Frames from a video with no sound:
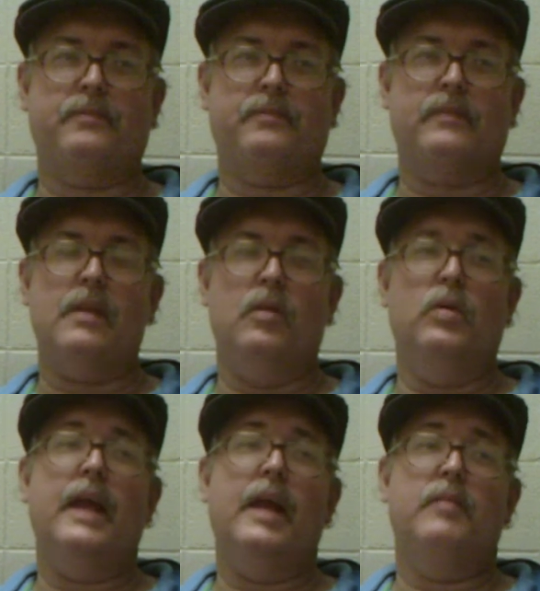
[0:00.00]

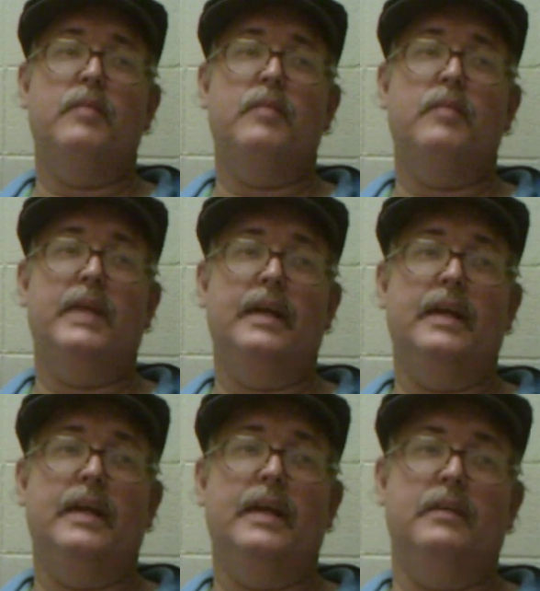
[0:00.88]
What anime
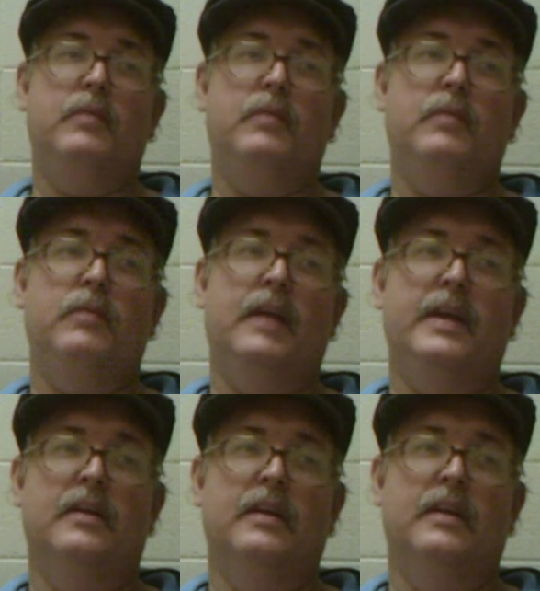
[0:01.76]
that we have over
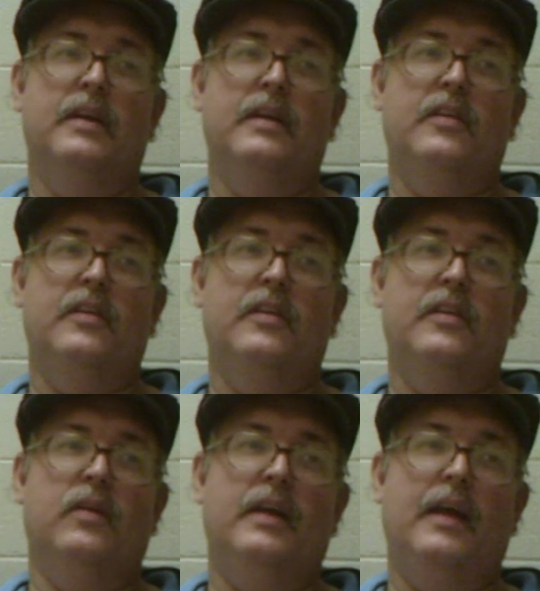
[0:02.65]
here, as
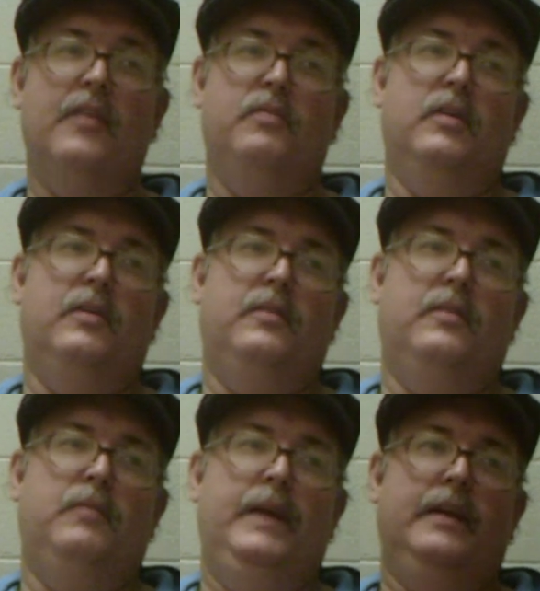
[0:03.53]
far as
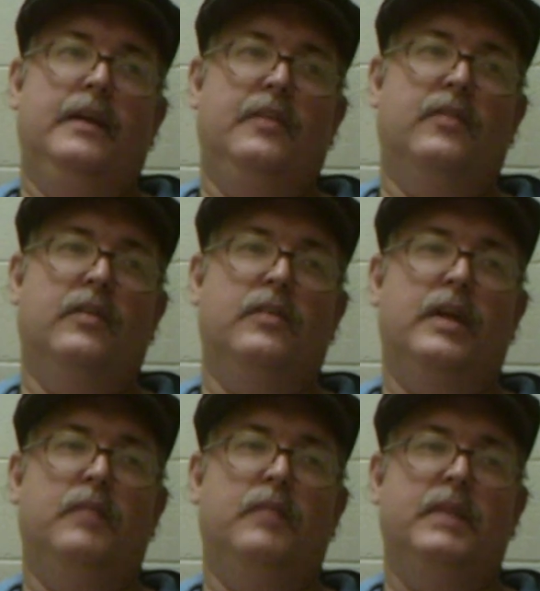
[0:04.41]
being done as far as
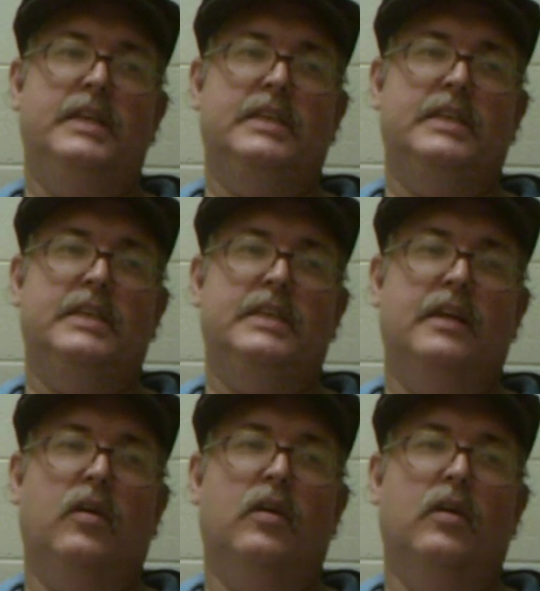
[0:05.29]
animation, as a
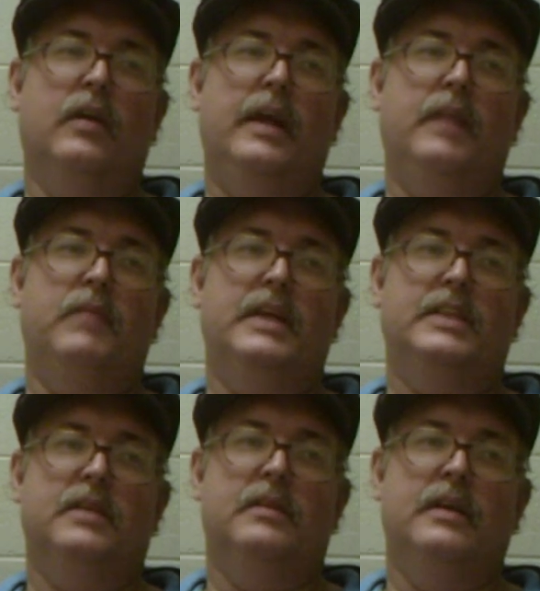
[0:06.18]
horror
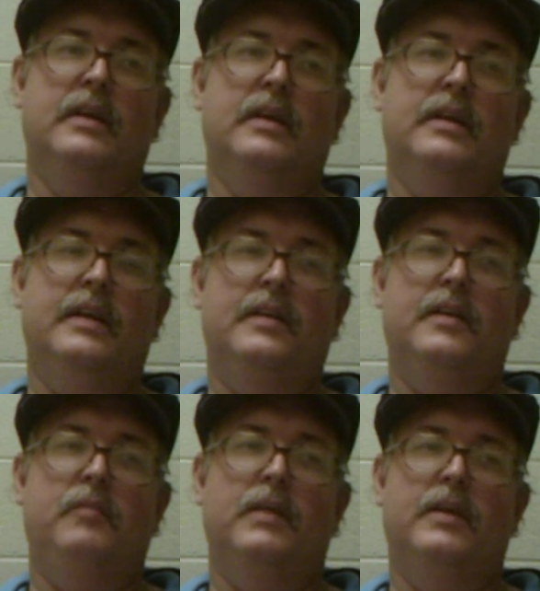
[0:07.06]
animation, that the
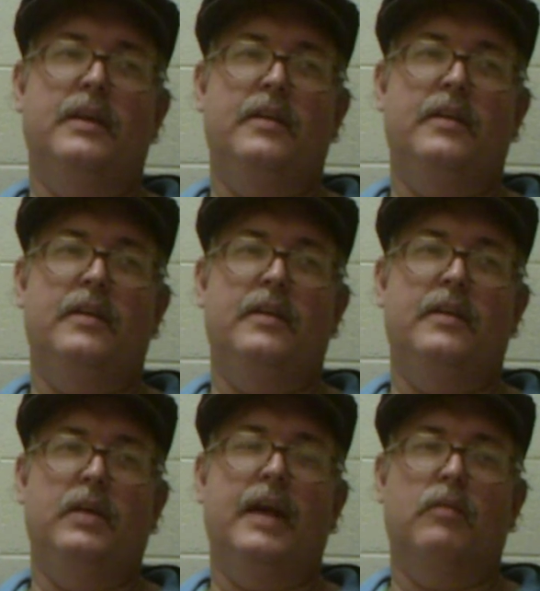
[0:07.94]
American is
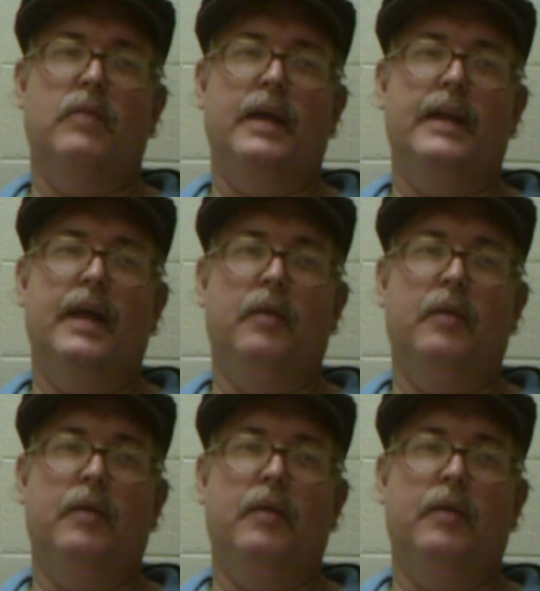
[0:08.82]
putting out right now.